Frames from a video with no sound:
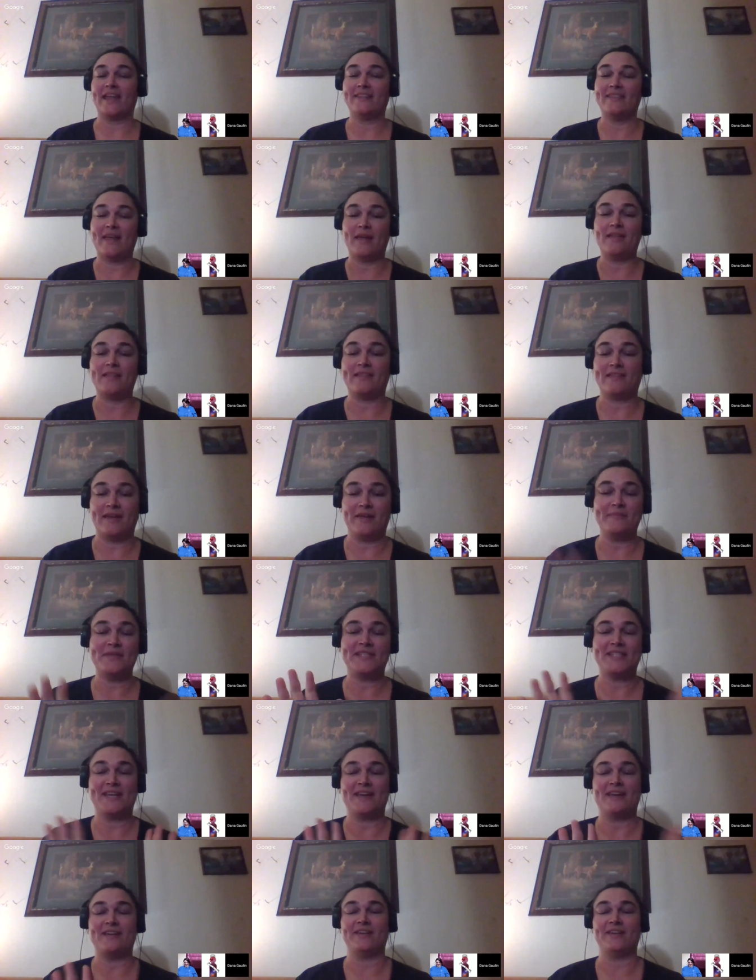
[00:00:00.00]
And let me
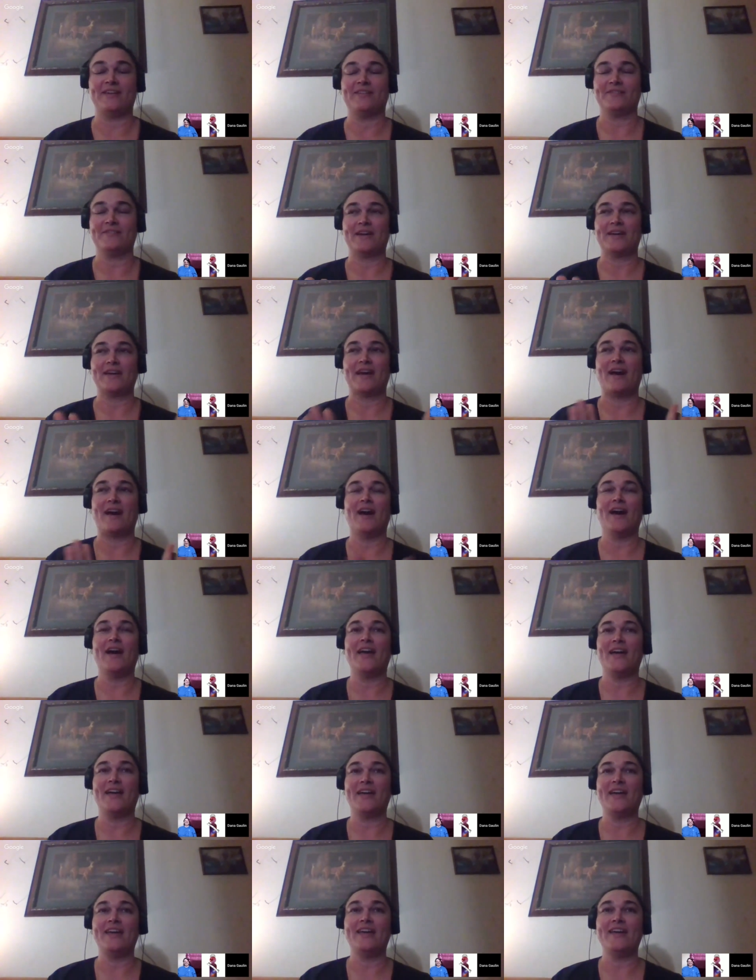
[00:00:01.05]
tell you,
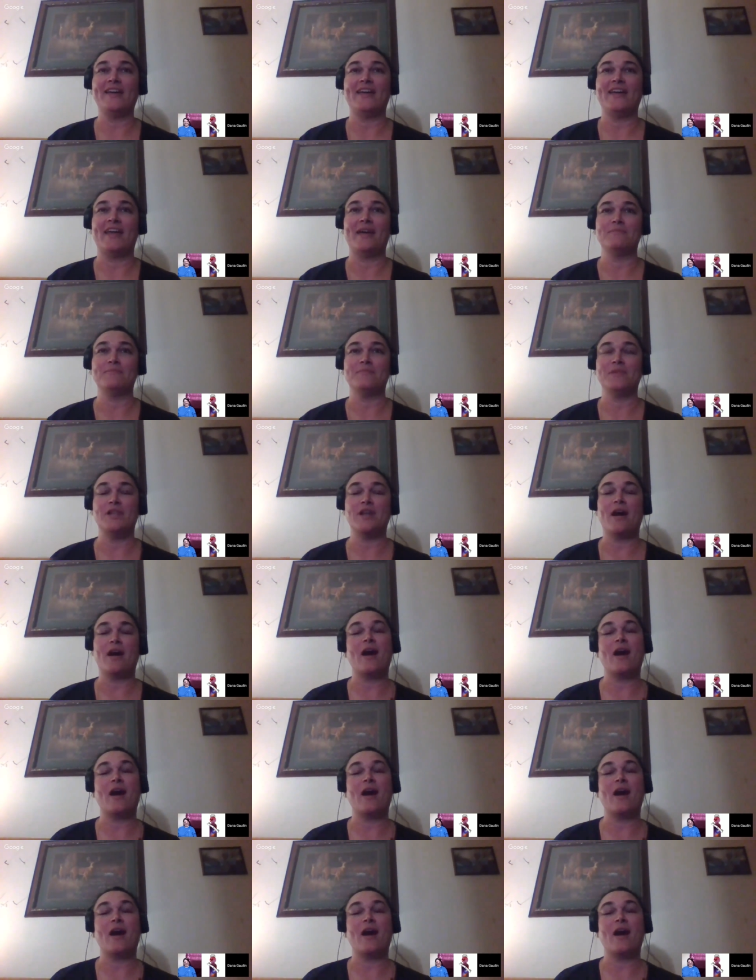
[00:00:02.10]
I am